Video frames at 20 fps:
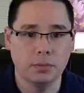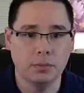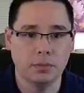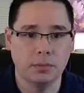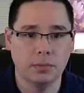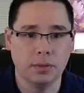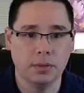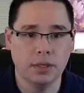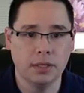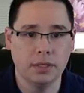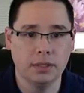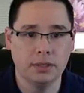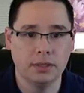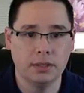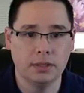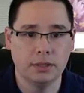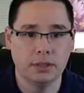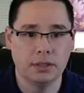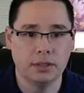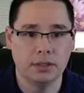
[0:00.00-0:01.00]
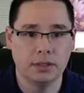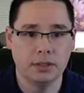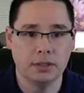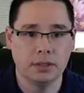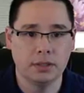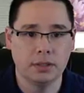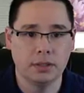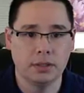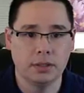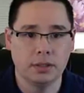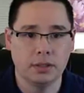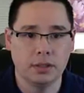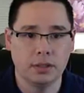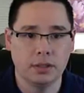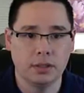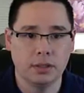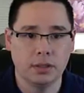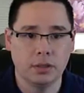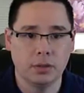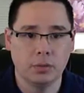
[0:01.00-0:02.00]
plus
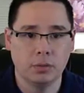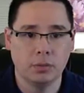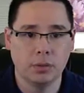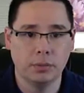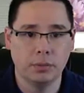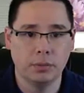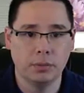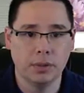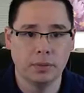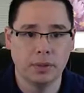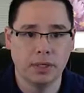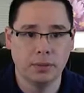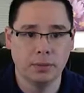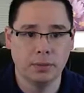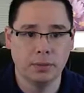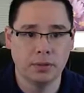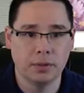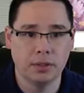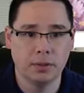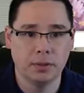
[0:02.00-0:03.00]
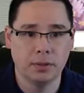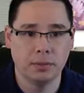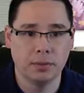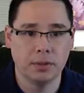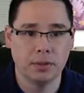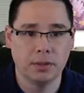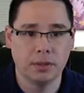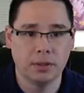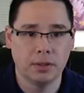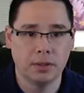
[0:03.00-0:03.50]
1 big blind per limper.